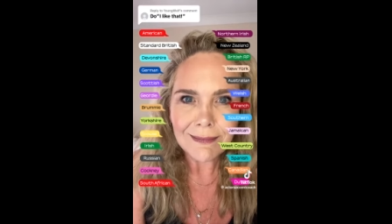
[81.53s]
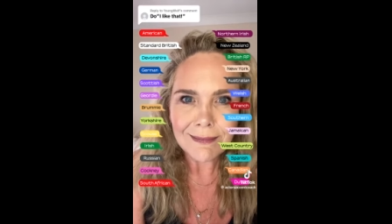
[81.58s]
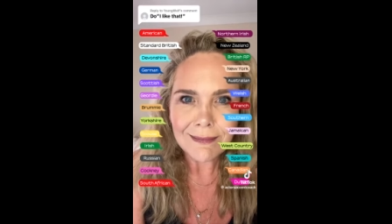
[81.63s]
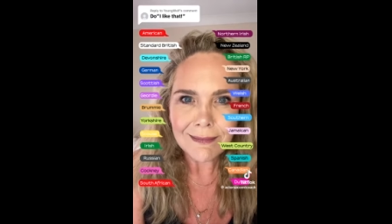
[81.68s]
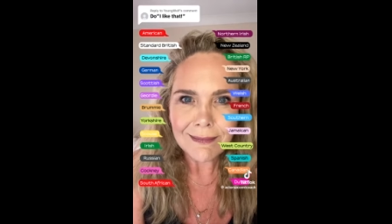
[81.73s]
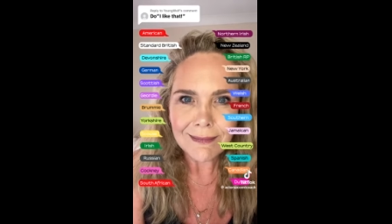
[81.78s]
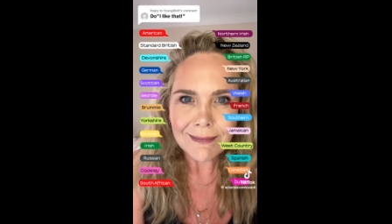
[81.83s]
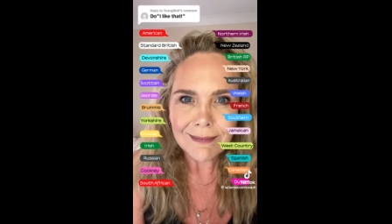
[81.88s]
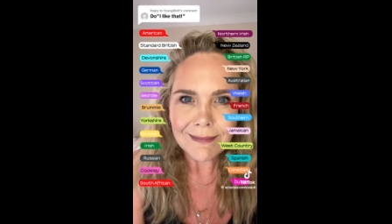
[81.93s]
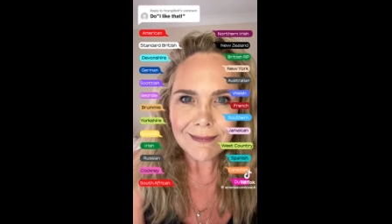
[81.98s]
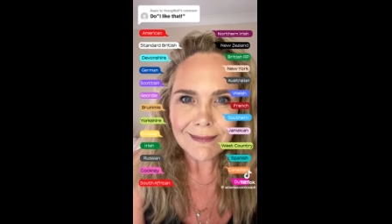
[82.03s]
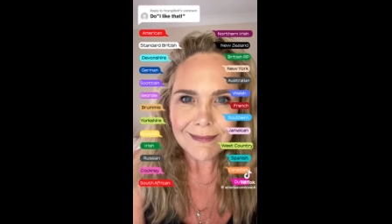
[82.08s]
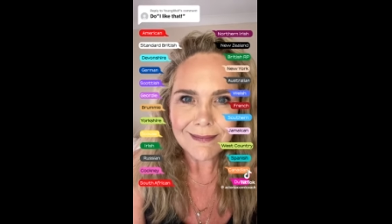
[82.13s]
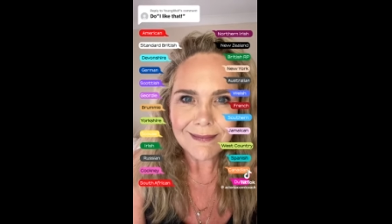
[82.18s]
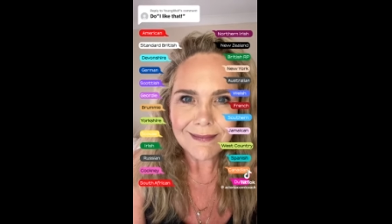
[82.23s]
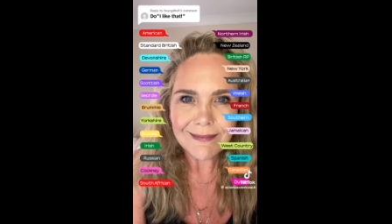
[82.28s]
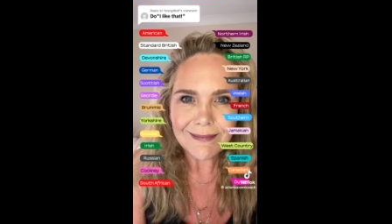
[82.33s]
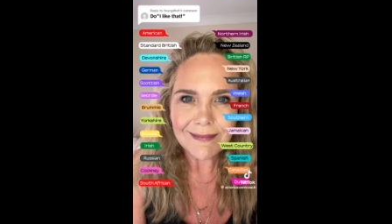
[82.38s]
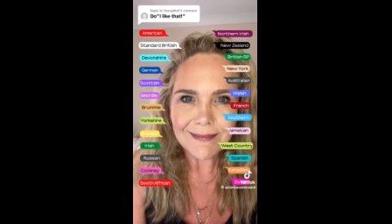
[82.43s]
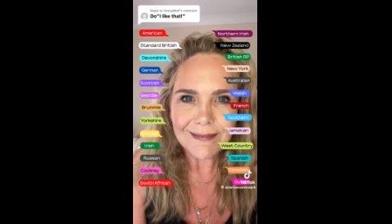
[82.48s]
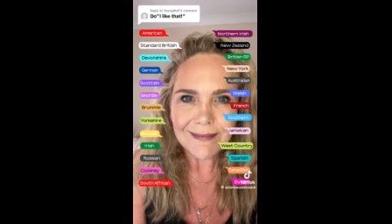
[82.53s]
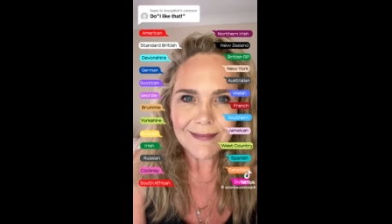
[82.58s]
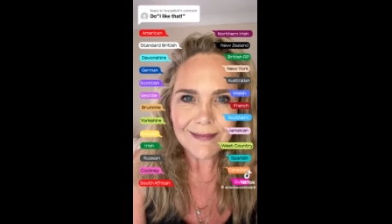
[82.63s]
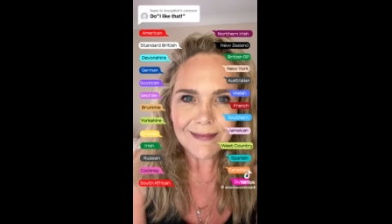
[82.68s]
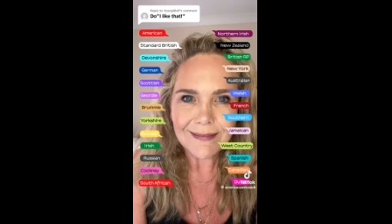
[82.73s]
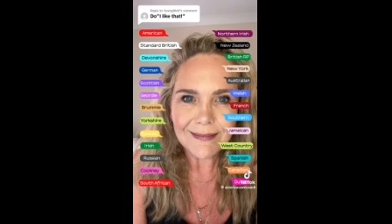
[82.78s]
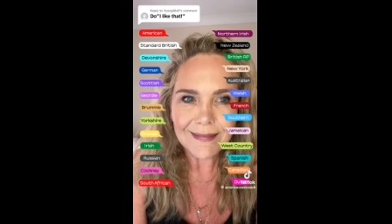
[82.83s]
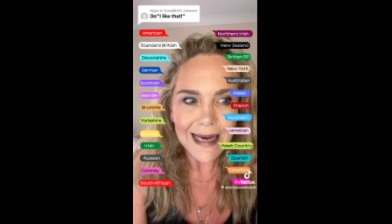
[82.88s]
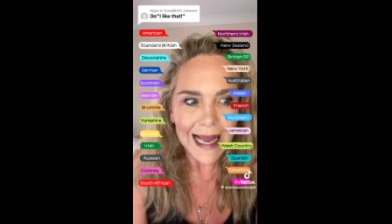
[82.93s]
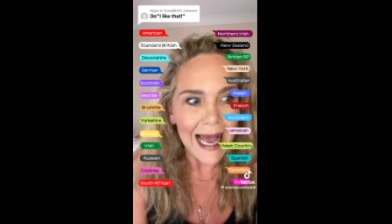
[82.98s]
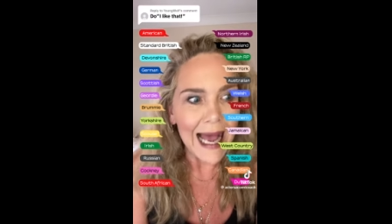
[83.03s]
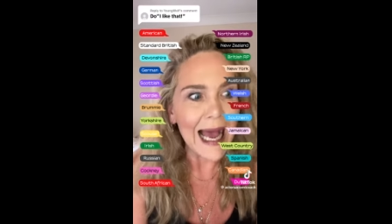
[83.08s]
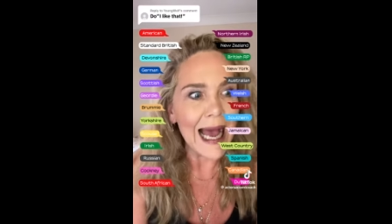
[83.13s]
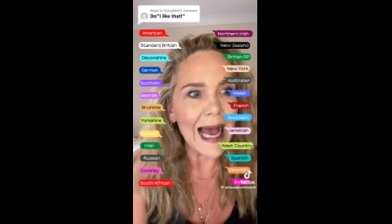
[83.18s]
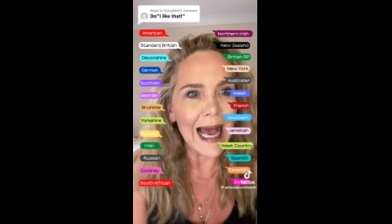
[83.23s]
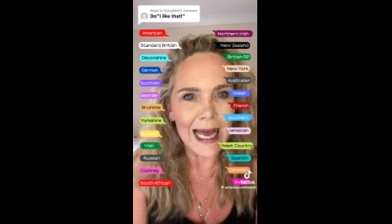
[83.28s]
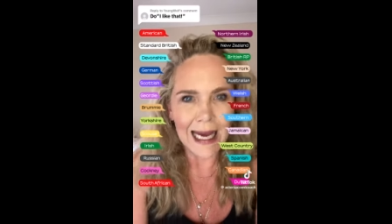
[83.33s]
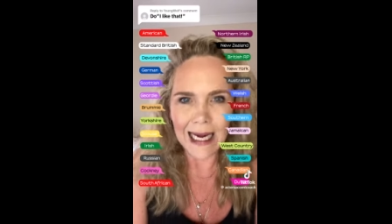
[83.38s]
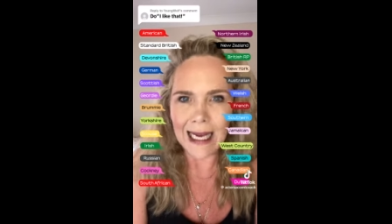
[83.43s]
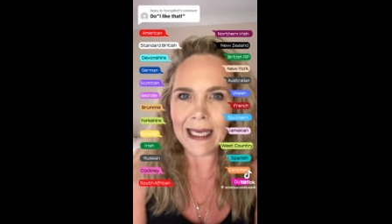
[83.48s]
Jamaican.
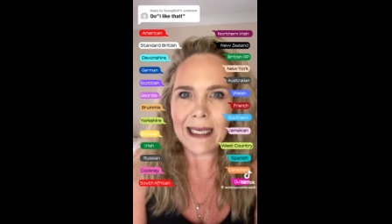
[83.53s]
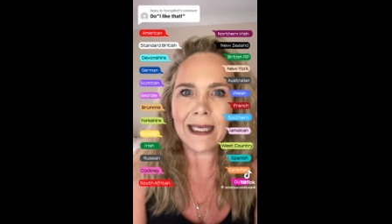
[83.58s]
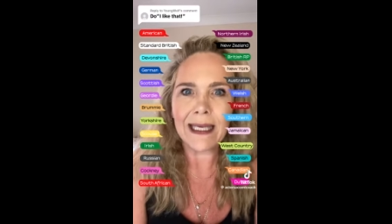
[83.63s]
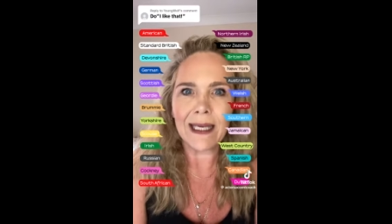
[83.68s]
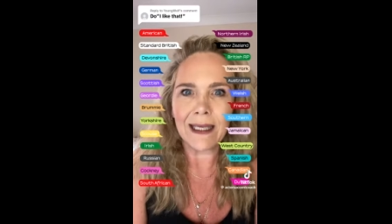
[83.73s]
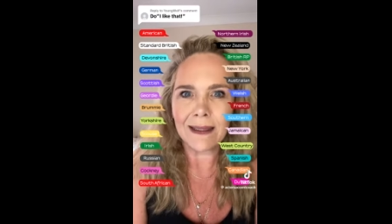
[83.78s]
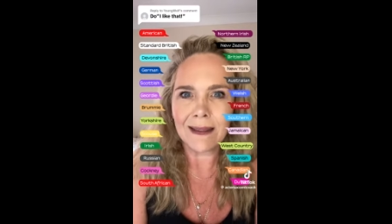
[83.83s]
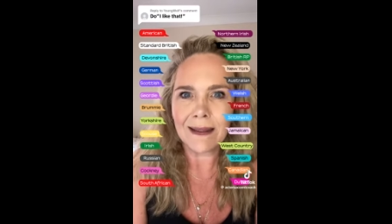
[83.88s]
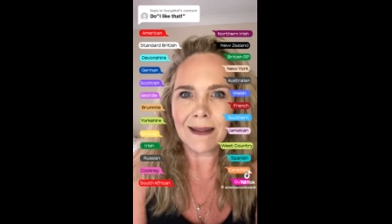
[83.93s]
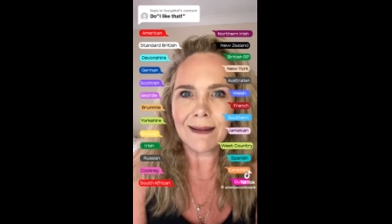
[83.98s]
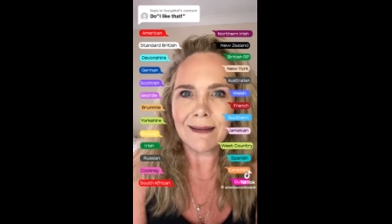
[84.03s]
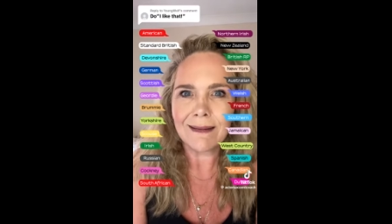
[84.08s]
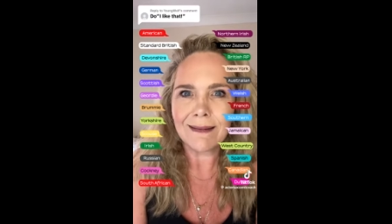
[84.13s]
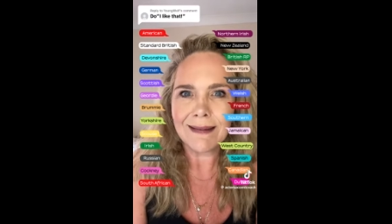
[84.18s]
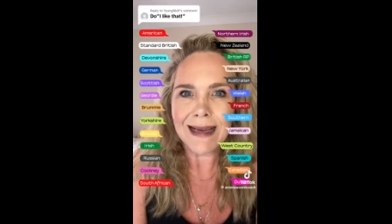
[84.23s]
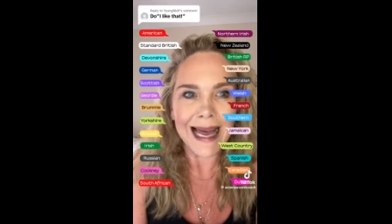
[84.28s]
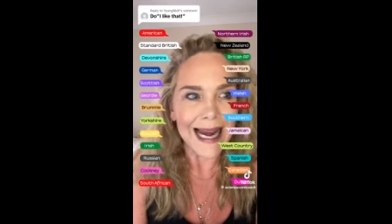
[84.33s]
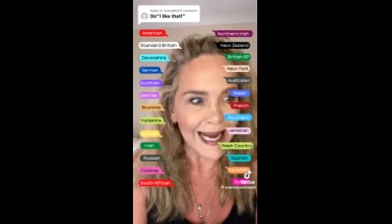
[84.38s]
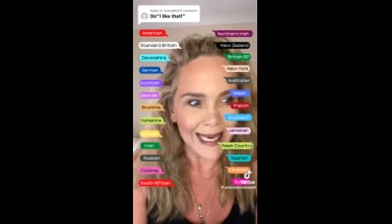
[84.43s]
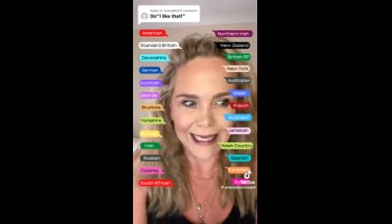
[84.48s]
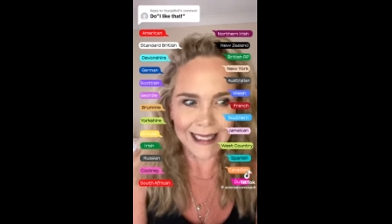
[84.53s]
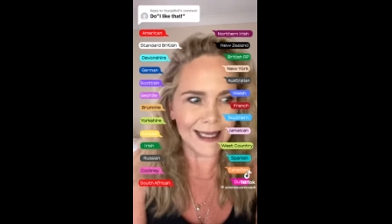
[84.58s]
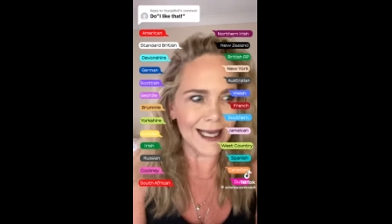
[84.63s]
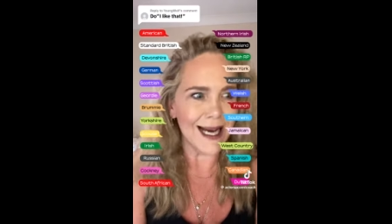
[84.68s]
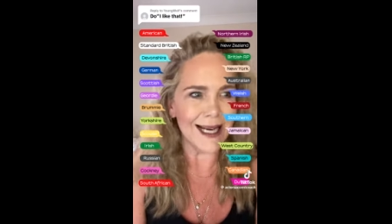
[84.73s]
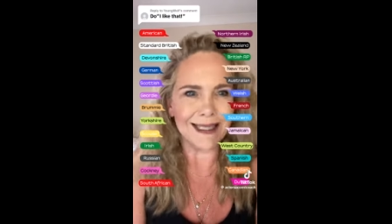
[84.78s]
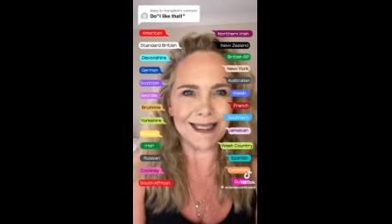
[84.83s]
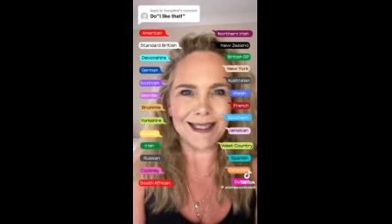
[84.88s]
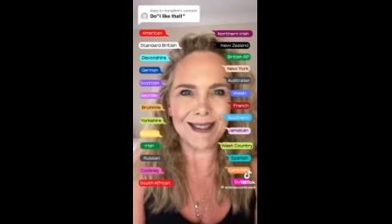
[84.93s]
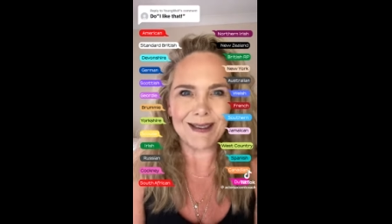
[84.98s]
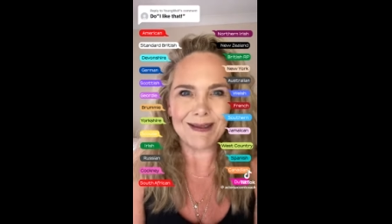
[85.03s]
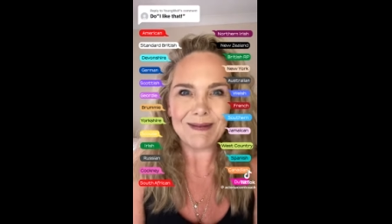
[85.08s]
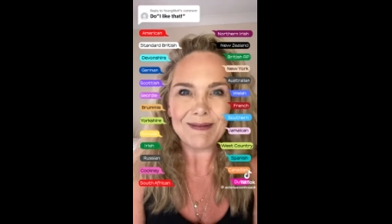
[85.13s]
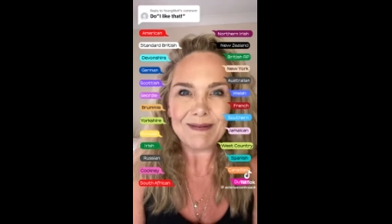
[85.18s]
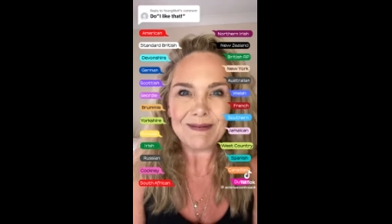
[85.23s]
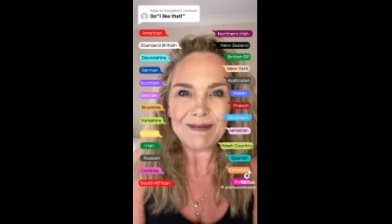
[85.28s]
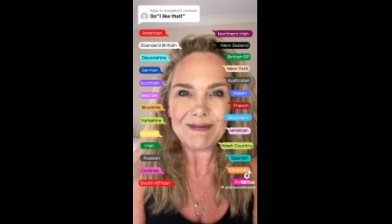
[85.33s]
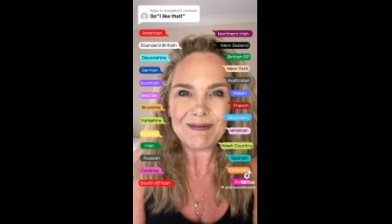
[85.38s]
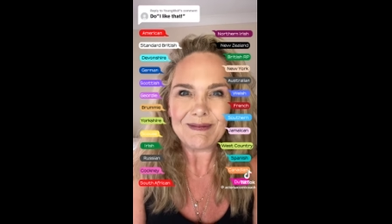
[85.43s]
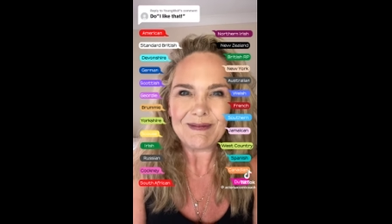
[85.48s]
I like it. I like that.
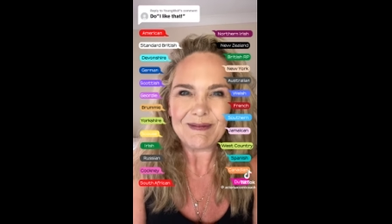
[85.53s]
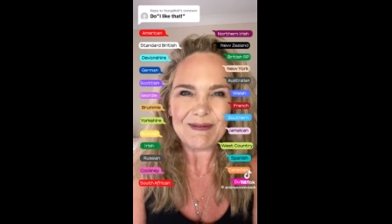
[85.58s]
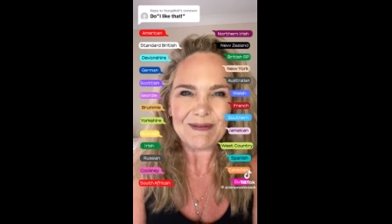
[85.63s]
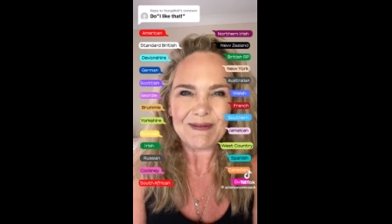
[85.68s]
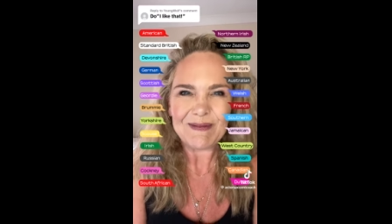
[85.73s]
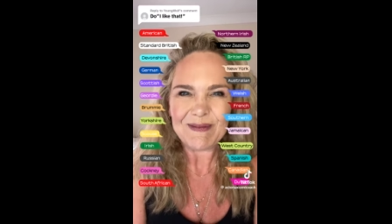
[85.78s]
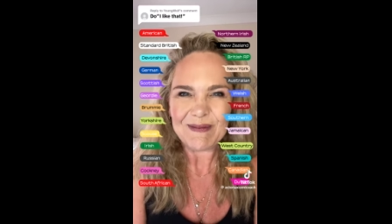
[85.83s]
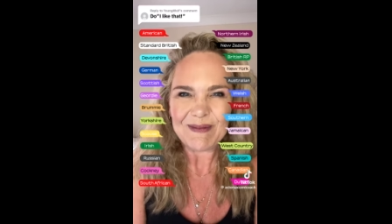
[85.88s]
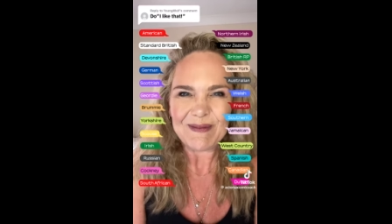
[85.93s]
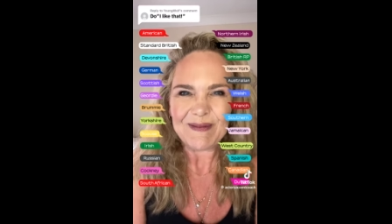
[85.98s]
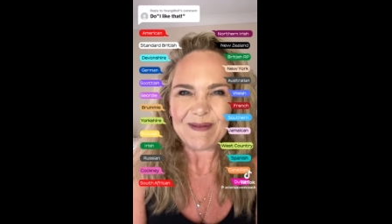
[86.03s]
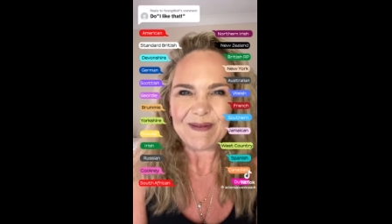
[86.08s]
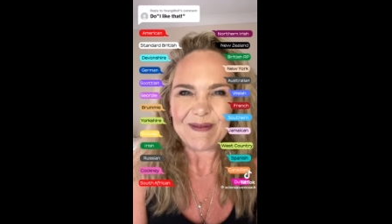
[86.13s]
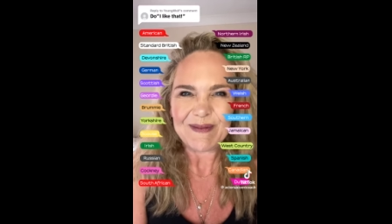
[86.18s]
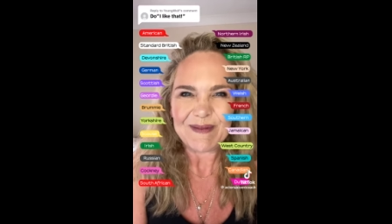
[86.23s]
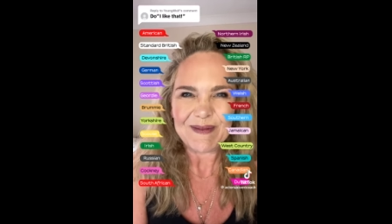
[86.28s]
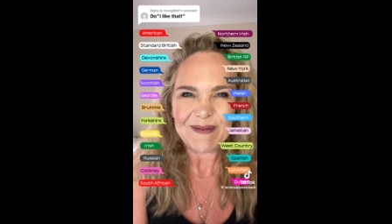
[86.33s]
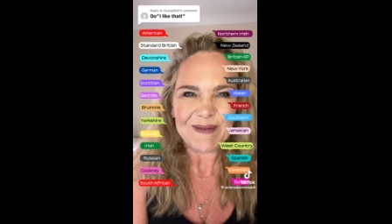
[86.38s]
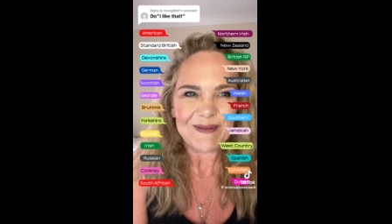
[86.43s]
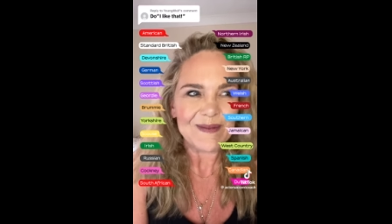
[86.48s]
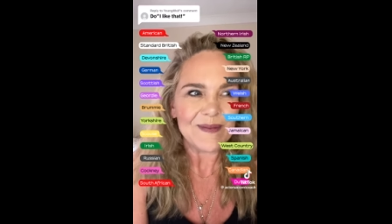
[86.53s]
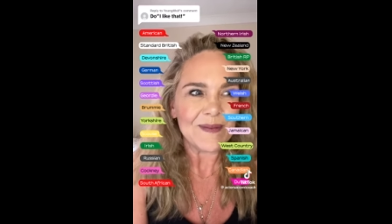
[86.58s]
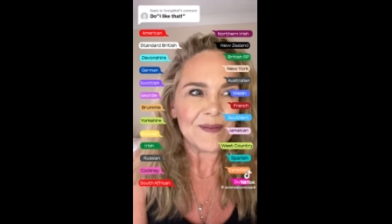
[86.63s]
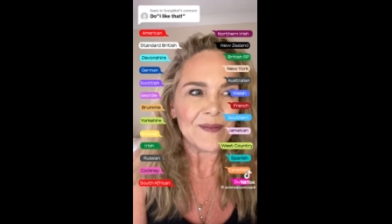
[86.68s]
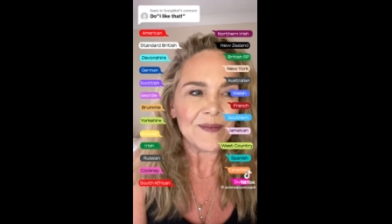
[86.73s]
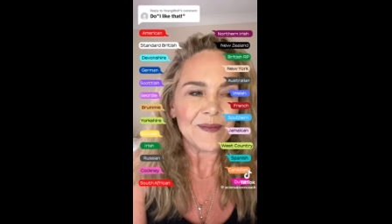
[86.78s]
West Country.